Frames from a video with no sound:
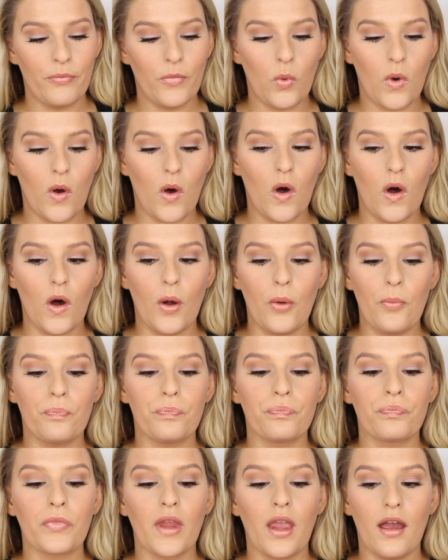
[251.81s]
Well,
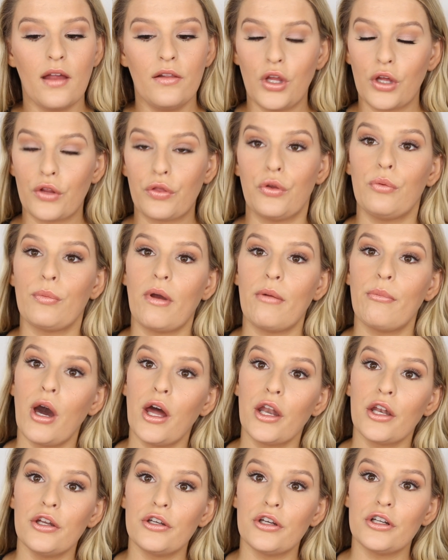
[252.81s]
I looked through my
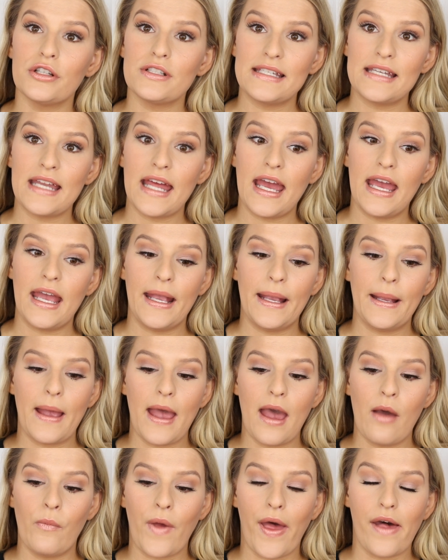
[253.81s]
monitor today
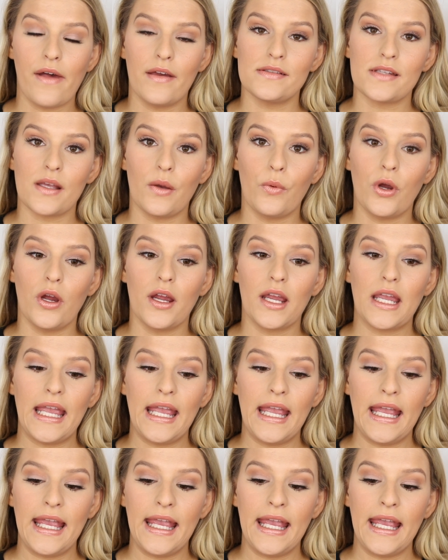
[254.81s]
while I was at work